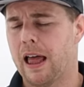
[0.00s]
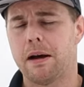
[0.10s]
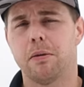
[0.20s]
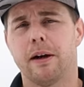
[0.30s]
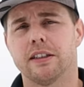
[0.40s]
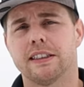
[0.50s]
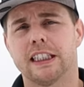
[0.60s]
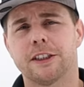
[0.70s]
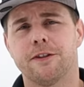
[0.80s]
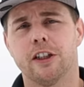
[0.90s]
I'm about
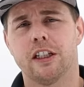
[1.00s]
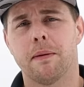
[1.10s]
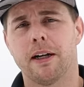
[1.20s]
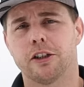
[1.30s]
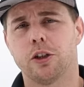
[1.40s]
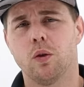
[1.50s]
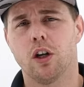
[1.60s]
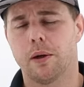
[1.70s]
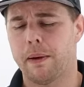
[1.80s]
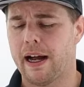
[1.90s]
six foot, about two
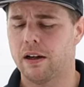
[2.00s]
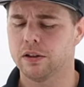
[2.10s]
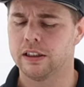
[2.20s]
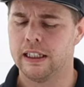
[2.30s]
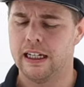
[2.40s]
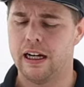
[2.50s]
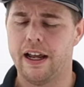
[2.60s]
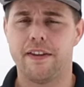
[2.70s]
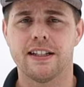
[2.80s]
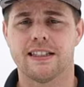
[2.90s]
hundred pounds, uh,
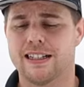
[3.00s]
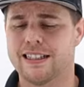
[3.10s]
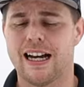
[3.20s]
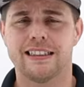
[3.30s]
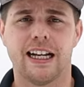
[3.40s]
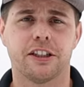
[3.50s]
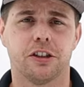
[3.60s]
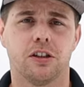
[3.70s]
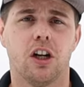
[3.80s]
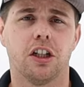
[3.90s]
and this is a size
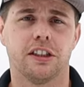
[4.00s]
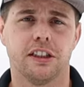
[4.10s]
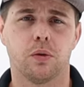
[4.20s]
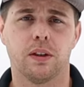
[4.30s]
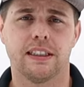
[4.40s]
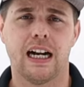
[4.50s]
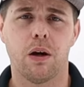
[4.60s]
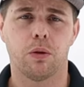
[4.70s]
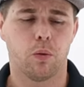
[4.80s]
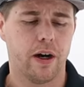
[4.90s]
extra large. These are the ones that
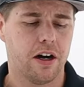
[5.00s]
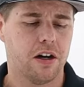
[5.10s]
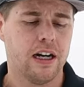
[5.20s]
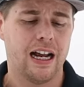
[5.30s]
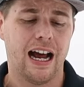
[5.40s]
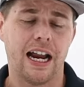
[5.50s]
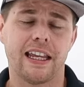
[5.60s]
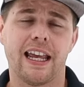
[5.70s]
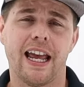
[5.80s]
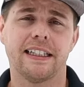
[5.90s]
I would wear. I
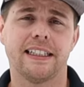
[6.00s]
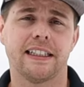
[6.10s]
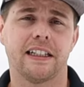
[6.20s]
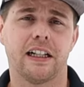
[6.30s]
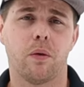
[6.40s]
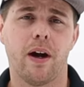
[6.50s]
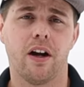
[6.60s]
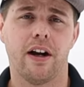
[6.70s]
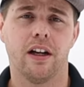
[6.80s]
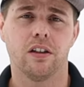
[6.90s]
can technically
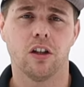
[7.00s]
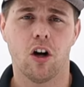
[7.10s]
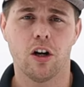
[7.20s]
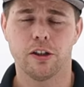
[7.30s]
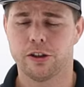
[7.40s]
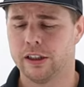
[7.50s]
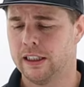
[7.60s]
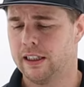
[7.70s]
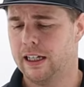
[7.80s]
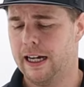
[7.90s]
wear a large,
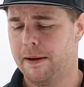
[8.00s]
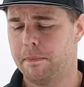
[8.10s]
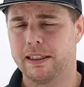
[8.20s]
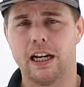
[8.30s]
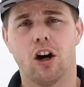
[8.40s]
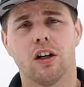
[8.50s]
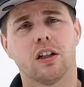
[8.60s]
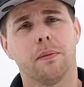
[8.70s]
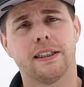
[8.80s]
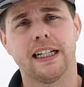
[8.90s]
Uh, but they are a
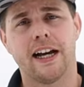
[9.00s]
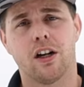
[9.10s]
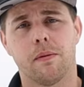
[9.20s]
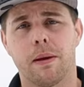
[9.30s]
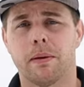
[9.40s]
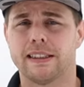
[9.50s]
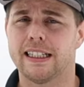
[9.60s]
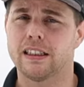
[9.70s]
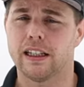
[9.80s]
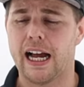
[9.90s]
little bit tighter on me, but
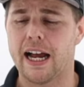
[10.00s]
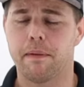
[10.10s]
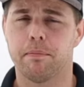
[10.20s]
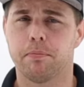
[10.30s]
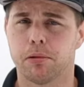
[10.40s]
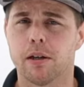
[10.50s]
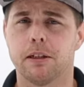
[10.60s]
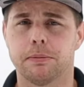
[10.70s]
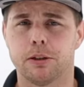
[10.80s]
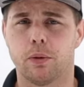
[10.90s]
technically I am pretty
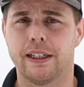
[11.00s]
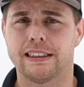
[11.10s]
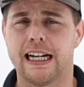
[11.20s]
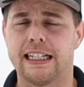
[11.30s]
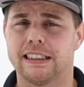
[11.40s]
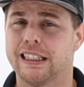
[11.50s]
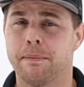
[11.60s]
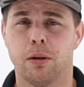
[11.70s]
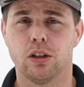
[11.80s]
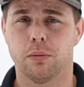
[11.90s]
much between sizes
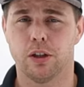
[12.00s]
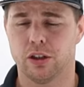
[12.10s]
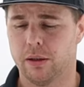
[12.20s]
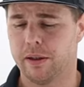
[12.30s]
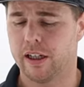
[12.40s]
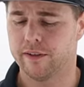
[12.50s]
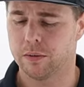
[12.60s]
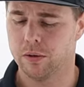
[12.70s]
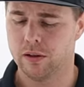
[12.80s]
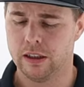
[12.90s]
and both of them are extremely
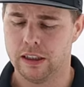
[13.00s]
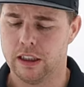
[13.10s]
comfortable.